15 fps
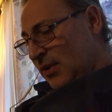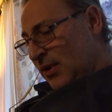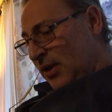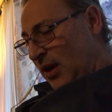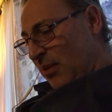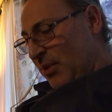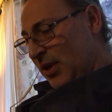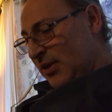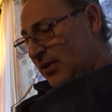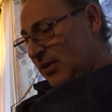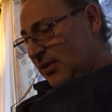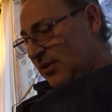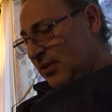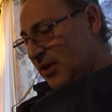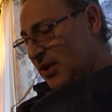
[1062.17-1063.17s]
Comment.
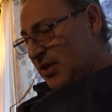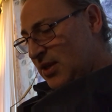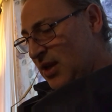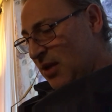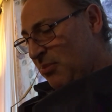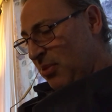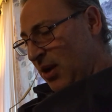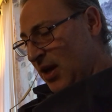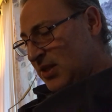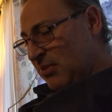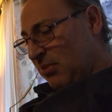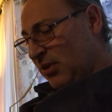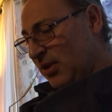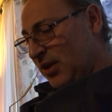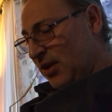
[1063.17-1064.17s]
It is not
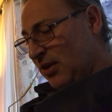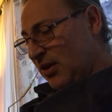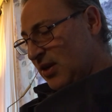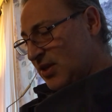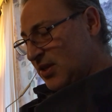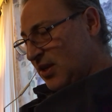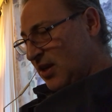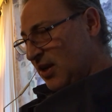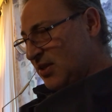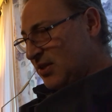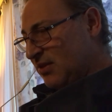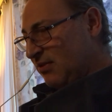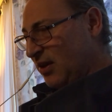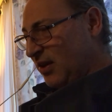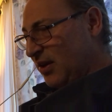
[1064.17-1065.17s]
possible here to discuss
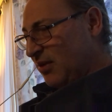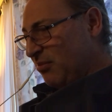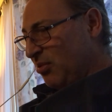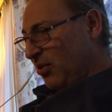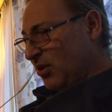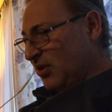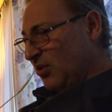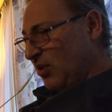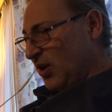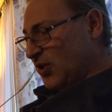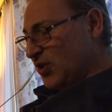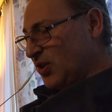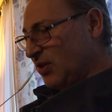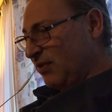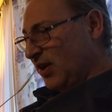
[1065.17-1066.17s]
the very important
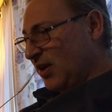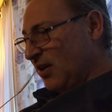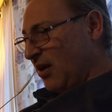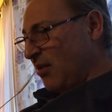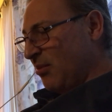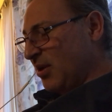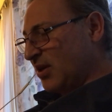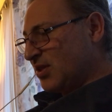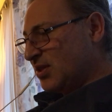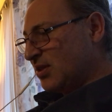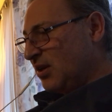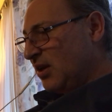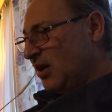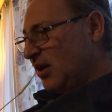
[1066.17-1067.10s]
question of economics.